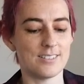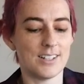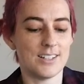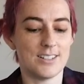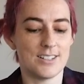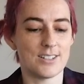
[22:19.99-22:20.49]

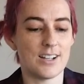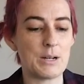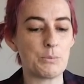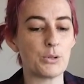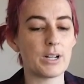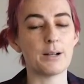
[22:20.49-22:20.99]
a
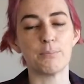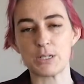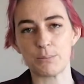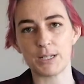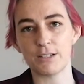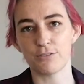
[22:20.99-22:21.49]
design will come
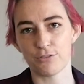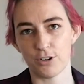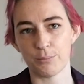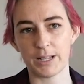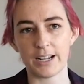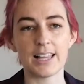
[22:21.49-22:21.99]
to me from it.